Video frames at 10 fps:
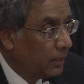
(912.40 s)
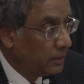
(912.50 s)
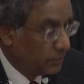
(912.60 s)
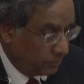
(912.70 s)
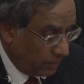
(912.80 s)

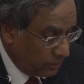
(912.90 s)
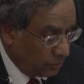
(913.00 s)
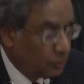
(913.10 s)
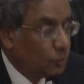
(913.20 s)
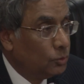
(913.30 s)
and
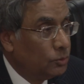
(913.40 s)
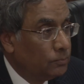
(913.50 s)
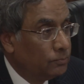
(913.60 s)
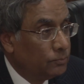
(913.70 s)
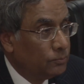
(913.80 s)
gratitude
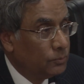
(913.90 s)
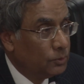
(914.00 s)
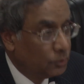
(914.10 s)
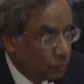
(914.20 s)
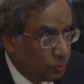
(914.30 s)

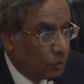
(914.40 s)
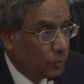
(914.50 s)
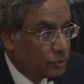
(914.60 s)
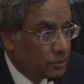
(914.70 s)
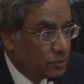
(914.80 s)
to the
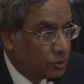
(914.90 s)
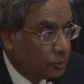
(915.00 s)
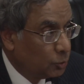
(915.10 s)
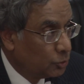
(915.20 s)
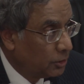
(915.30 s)
host
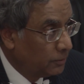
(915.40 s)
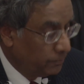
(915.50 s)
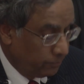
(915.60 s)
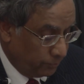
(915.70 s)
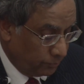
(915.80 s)
institution,
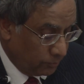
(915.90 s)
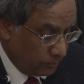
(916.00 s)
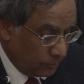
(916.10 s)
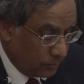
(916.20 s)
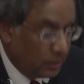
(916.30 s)

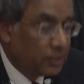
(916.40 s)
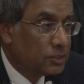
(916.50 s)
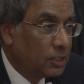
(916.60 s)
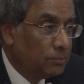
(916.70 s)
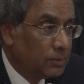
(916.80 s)
the
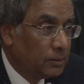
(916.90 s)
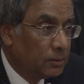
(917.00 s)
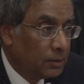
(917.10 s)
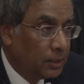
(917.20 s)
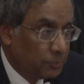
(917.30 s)

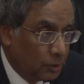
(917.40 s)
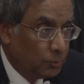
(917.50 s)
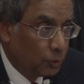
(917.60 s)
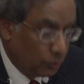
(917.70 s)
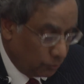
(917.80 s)
esteemed
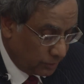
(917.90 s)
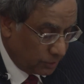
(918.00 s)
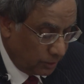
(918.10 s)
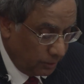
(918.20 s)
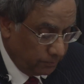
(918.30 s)
MGIMO
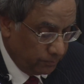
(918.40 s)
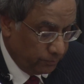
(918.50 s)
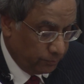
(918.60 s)
University.